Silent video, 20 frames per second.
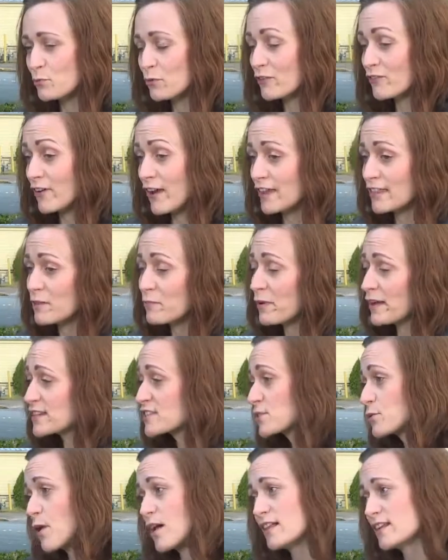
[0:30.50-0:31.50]
provide the
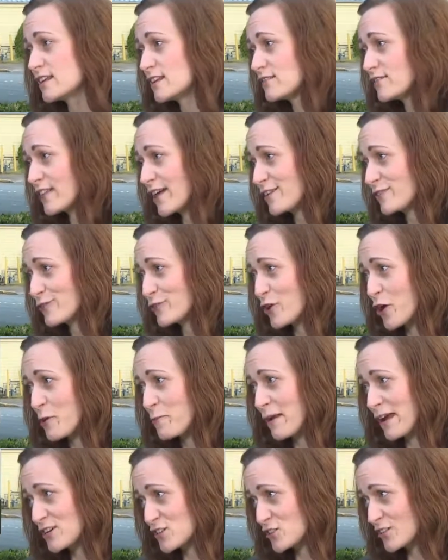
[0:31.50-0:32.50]
best quality of life for
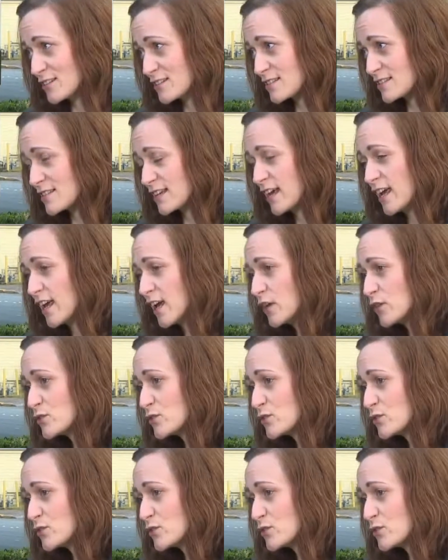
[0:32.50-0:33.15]
our patients.